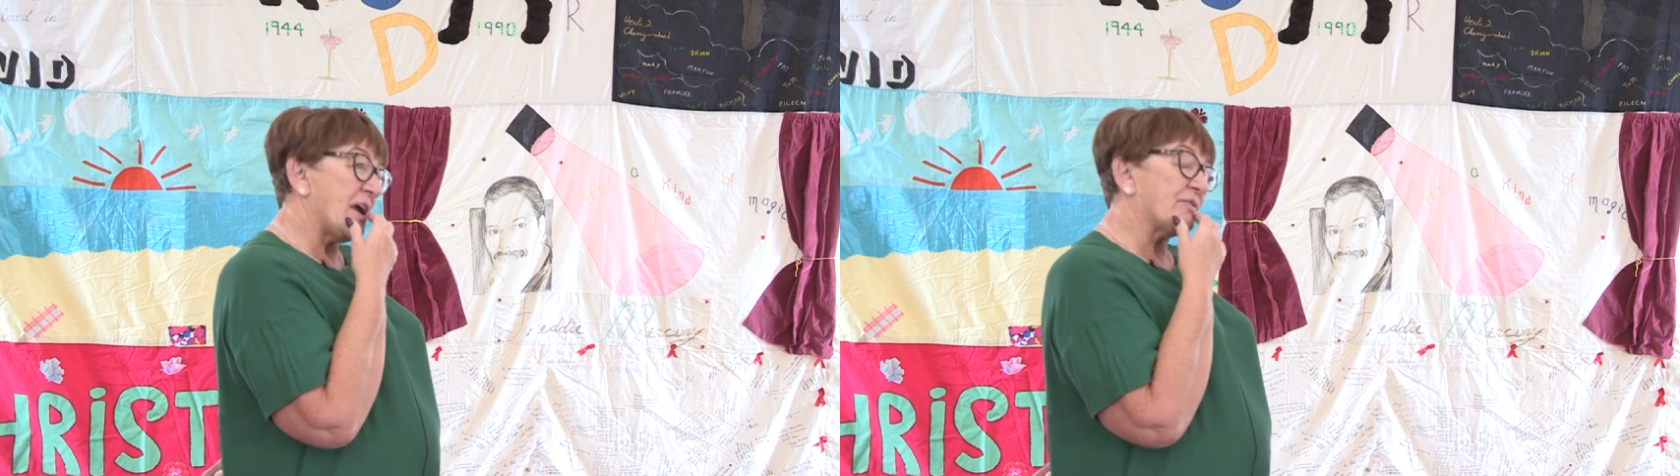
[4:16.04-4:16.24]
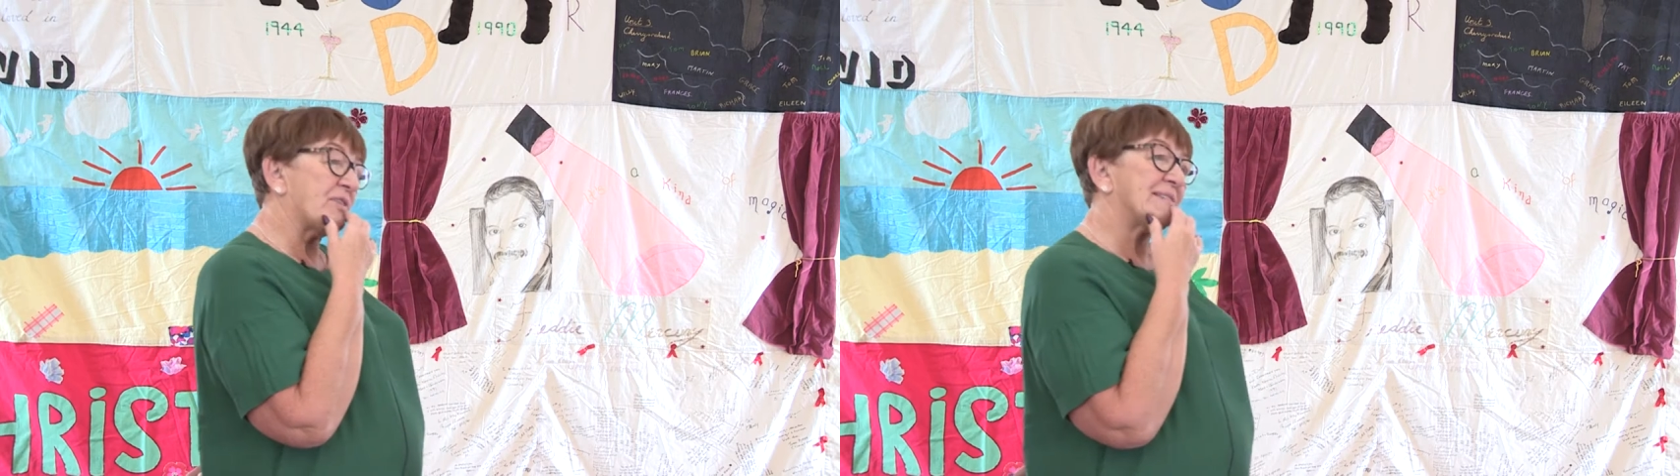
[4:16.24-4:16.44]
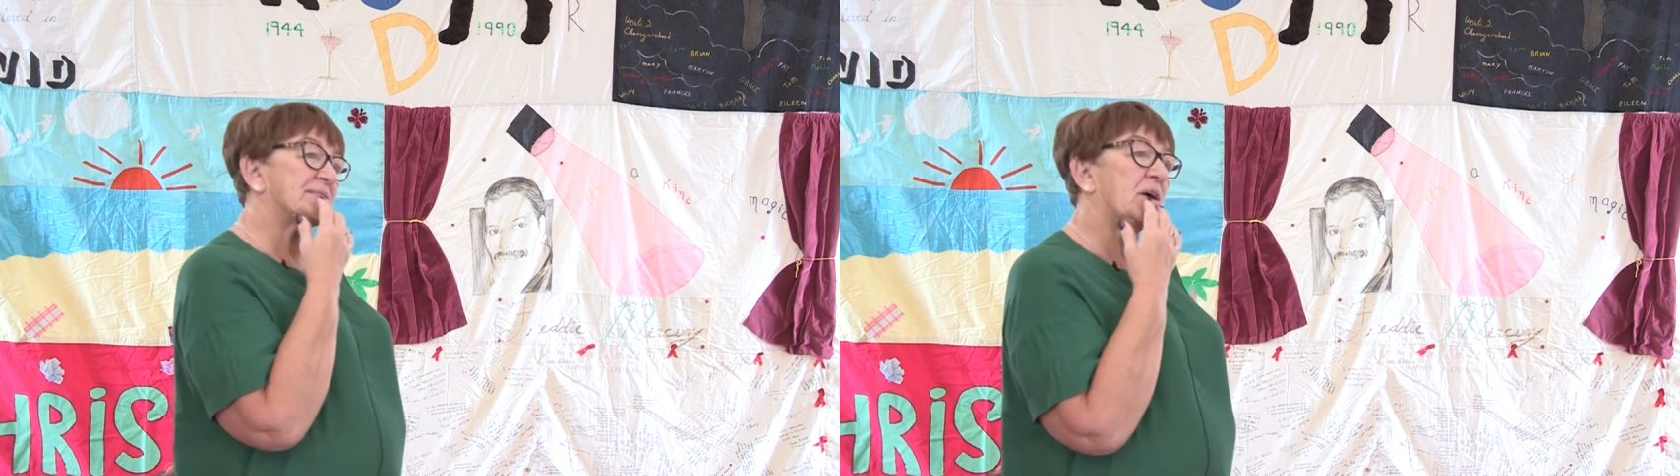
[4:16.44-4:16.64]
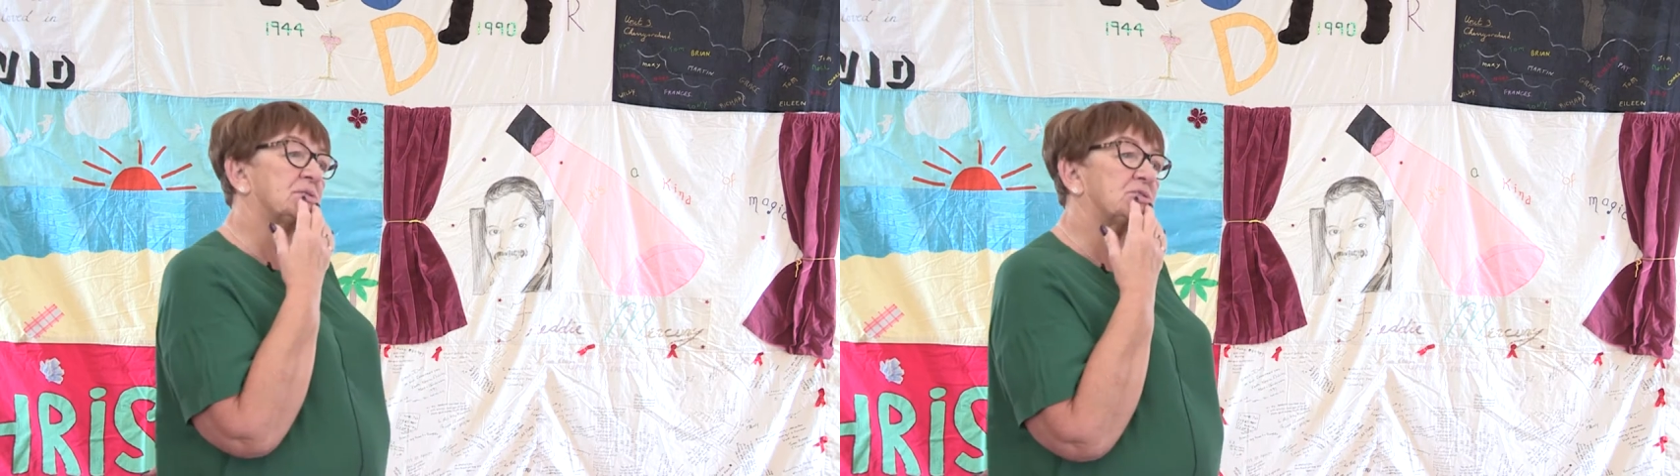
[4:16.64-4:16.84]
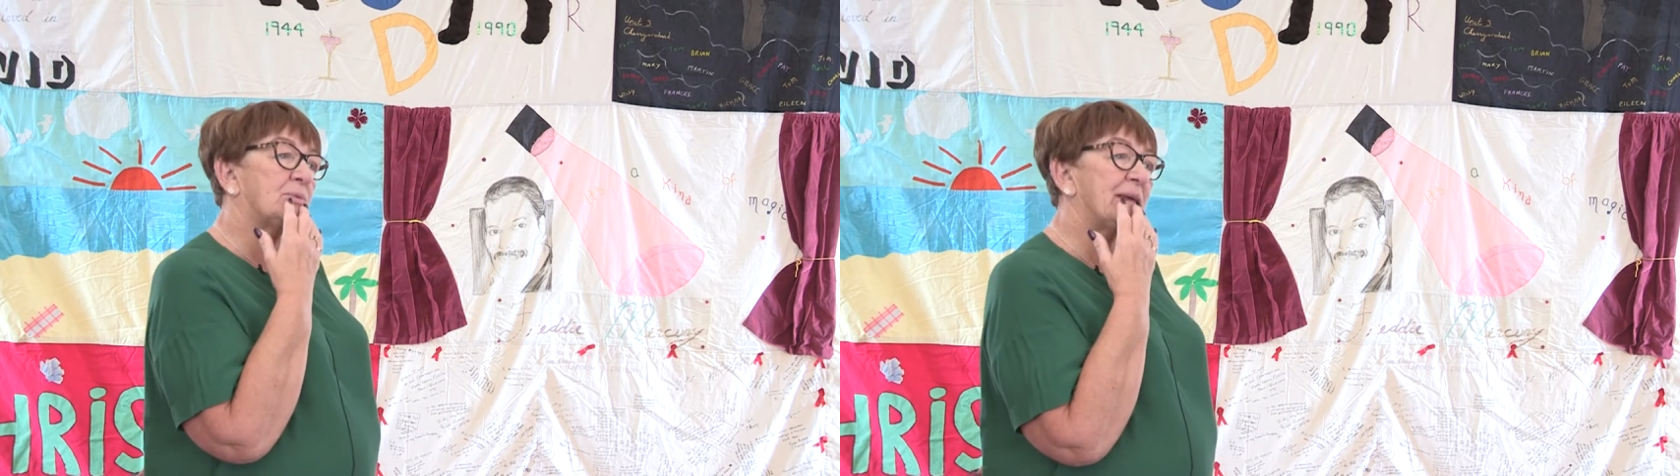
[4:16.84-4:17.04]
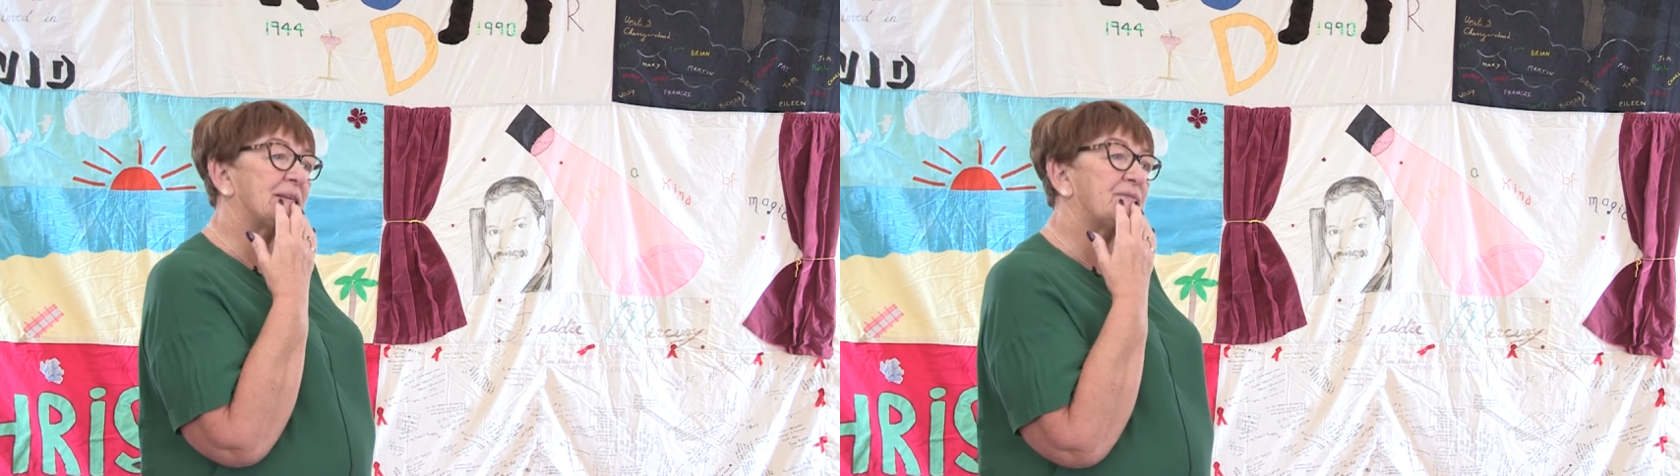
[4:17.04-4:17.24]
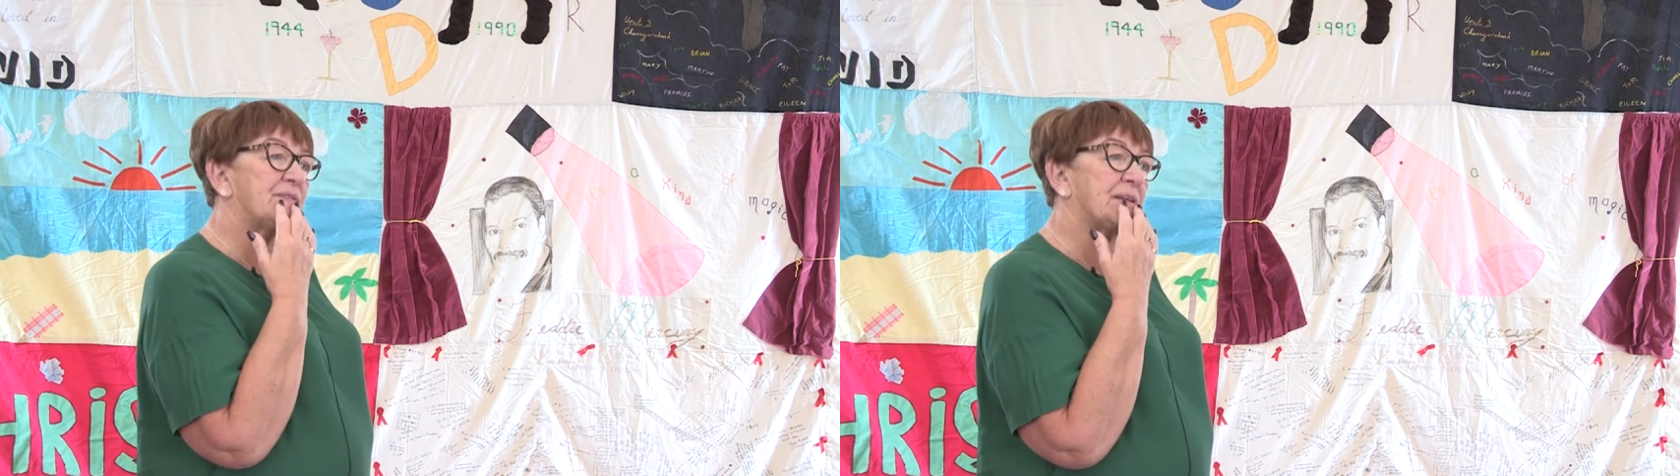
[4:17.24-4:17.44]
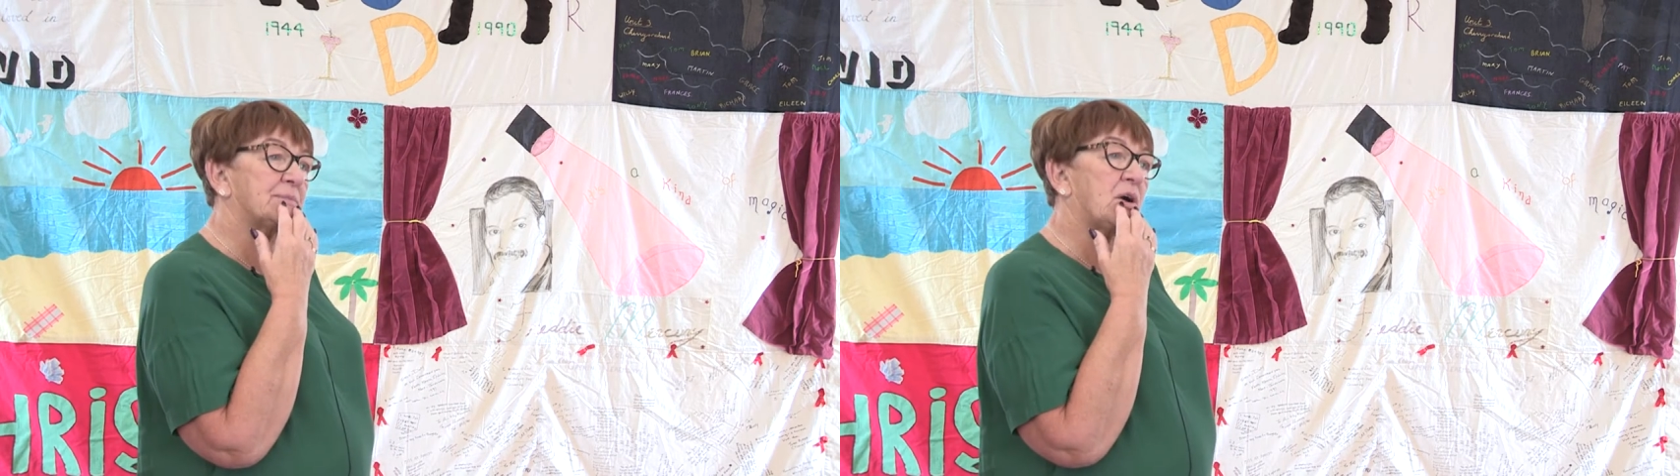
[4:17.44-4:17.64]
Grace also made a film